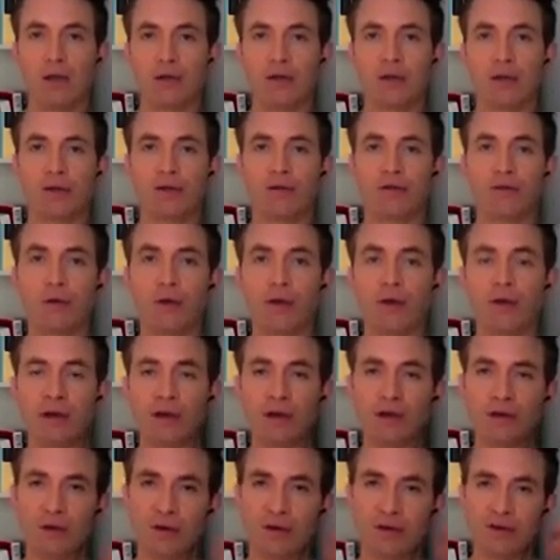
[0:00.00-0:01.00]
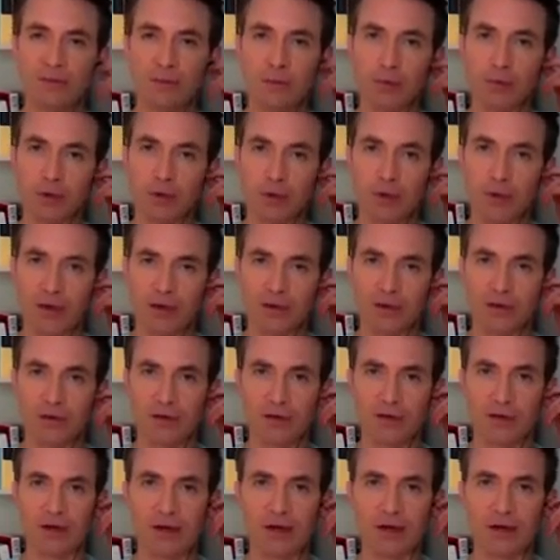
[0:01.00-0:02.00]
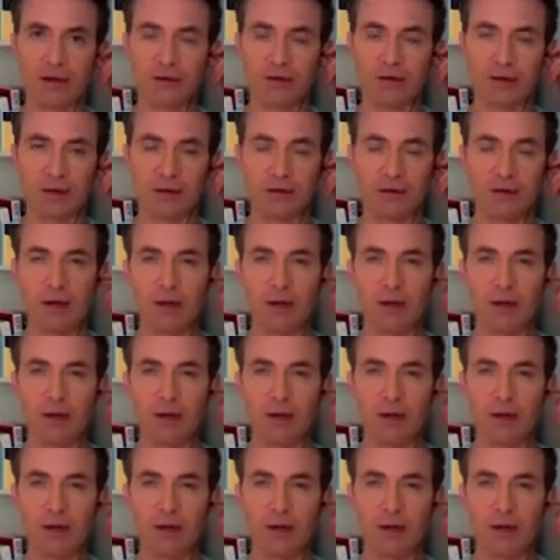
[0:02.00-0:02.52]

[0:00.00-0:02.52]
just threw her these softball questions like,